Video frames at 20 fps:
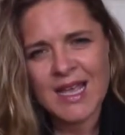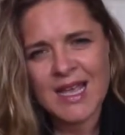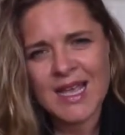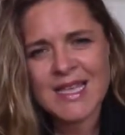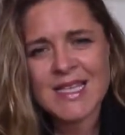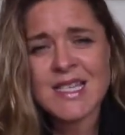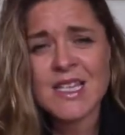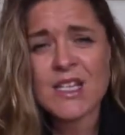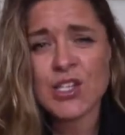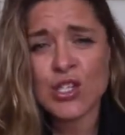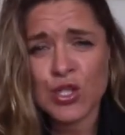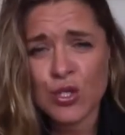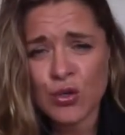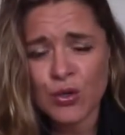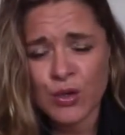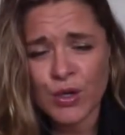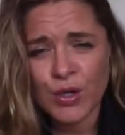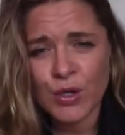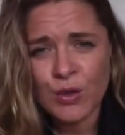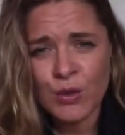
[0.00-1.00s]
Is it
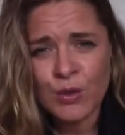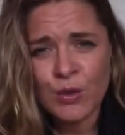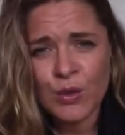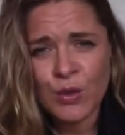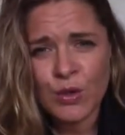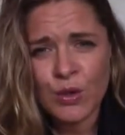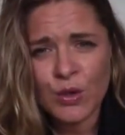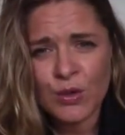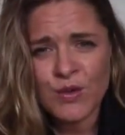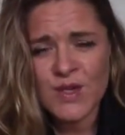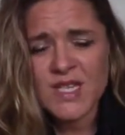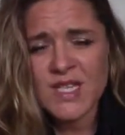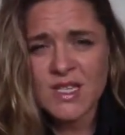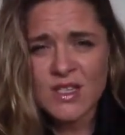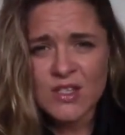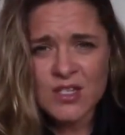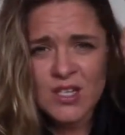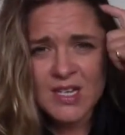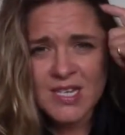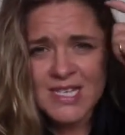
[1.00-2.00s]
true or is
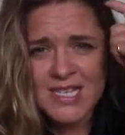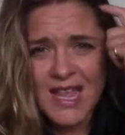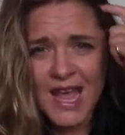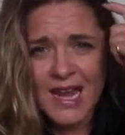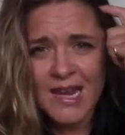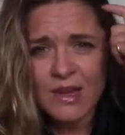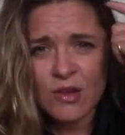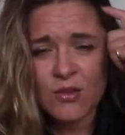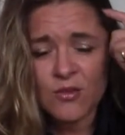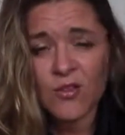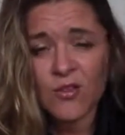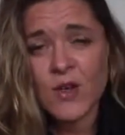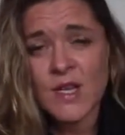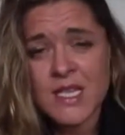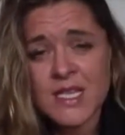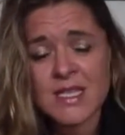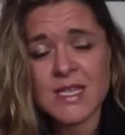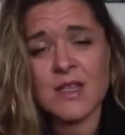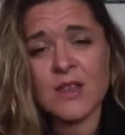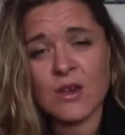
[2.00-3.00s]
it just that little
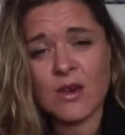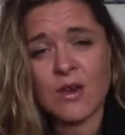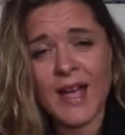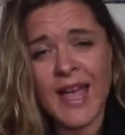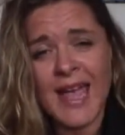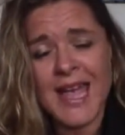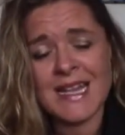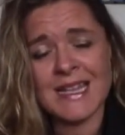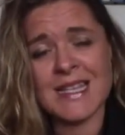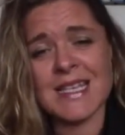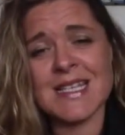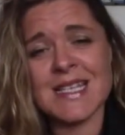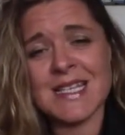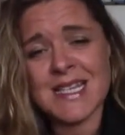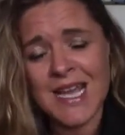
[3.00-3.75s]
voice in your head that's